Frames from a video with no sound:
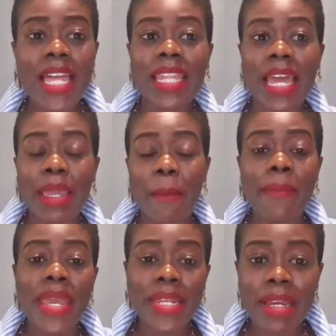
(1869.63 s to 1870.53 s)
Like
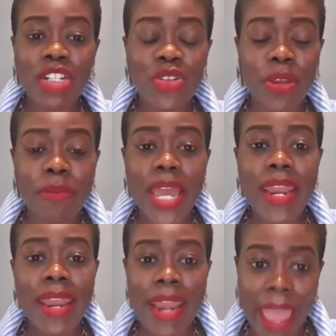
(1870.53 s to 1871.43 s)
make that trip
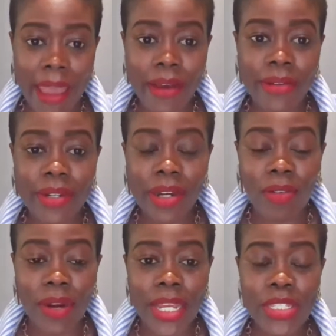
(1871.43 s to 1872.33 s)
now, all
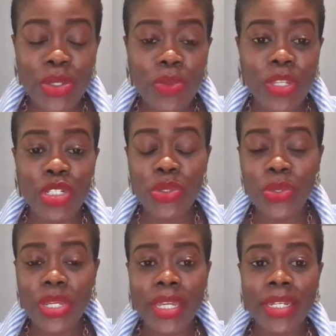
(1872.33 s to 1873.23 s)
right, so that you
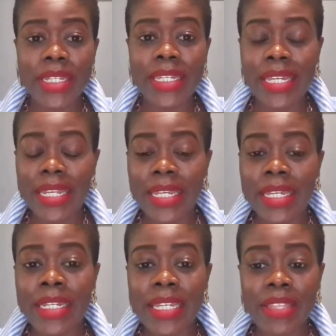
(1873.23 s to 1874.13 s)
can get
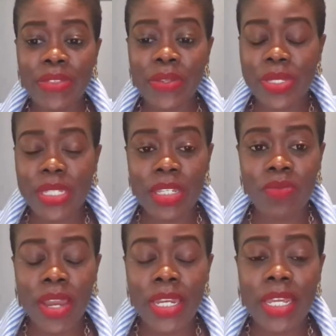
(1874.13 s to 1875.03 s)
in, get those things
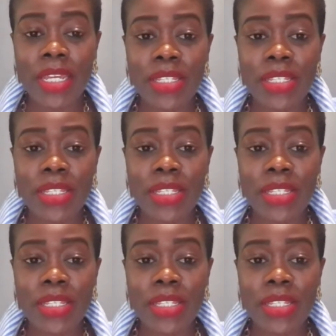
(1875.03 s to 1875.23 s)
ready.